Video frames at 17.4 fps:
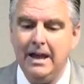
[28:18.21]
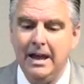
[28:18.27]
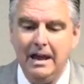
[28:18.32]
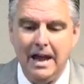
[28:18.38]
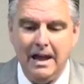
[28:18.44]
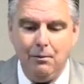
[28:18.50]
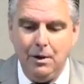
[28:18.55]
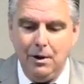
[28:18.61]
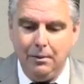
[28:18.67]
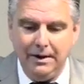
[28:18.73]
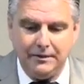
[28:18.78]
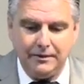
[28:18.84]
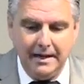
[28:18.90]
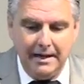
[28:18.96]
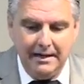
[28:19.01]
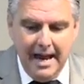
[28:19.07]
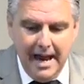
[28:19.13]
And when we
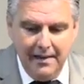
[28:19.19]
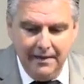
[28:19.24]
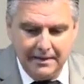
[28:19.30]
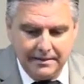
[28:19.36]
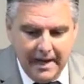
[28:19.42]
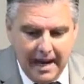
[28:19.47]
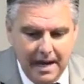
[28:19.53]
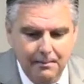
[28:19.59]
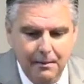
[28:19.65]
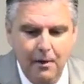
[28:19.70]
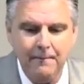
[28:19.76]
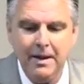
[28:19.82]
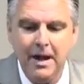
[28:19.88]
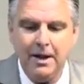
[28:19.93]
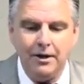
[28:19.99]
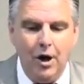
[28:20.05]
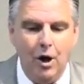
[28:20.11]
sat down at the table,
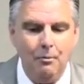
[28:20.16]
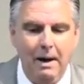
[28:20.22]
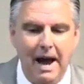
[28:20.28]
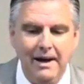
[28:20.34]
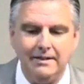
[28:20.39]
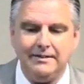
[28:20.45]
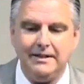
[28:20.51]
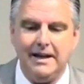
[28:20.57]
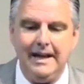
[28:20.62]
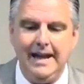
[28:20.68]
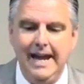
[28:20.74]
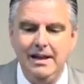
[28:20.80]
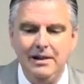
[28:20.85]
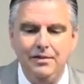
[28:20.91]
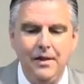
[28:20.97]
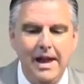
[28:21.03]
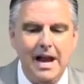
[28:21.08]
nobody said
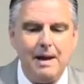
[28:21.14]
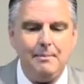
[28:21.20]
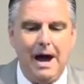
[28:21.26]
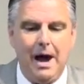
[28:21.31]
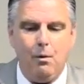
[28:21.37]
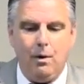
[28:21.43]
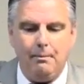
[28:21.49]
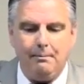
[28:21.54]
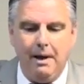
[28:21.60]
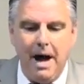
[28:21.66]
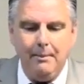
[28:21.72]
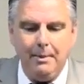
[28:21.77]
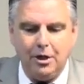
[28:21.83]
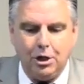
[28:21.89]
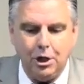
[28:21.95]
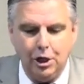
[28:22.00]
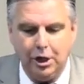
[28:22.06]
anything about what mama
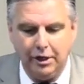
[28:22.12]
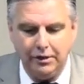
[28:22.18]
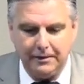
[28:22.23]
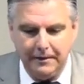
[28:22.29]
cooked.